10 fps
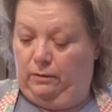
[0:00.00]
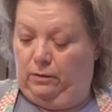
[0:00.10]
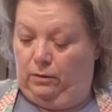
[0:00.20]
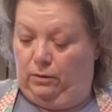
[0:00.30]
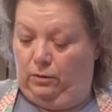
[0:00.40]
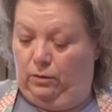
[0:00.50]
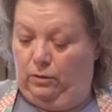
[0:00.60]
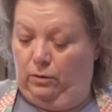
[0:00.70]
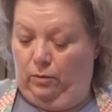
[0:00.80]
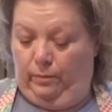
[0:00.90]

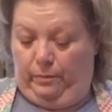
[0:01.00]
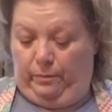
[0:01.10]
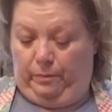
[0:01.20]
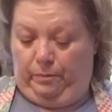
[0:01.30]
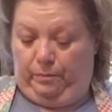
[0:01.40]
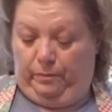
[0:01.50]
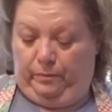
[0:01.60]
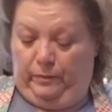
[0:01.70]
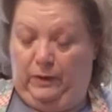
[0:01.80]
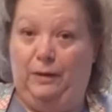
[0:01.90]
Nope.
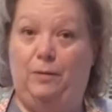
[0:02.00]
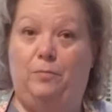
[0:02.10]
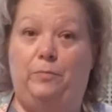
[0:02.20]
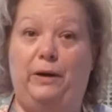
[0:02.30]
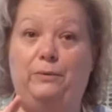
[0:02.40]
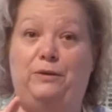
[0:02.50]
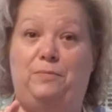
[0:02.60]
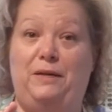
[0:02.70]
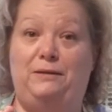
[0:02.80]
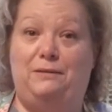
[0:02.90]
Bear with
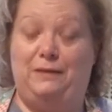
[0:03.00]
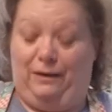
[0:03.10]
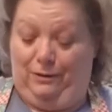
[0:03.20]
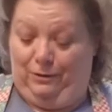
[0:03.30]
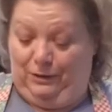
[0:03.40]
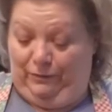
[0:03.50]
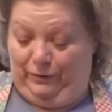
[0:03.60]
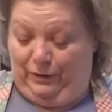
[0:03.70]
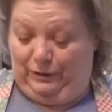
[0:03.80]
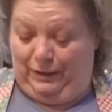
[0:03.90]
me, technical
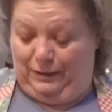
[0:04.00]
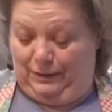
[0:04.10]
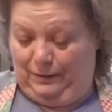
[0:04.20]
difficulties.